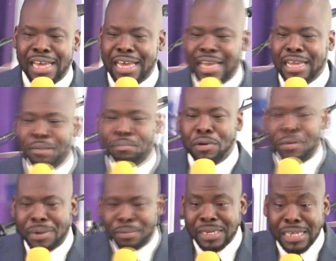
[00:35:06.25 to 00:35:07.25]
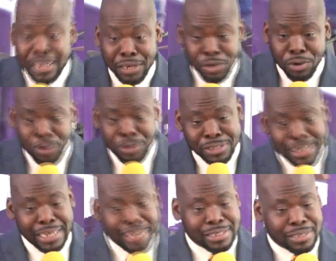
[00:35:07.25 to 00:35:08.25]
And probably in your culture
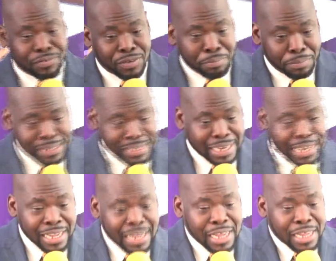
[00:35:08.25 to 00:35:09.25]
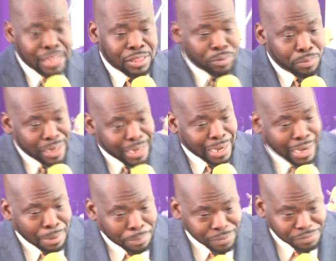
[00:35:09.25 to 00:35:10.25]
it's even better. They'll make a
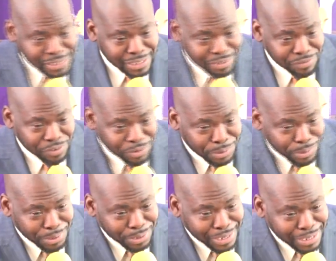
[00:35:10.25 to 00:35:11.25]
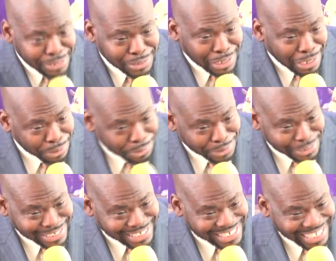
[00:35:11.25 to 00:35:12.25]
cup of tea for
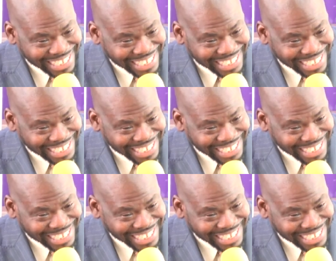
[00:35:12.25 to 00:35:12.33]
Jairus.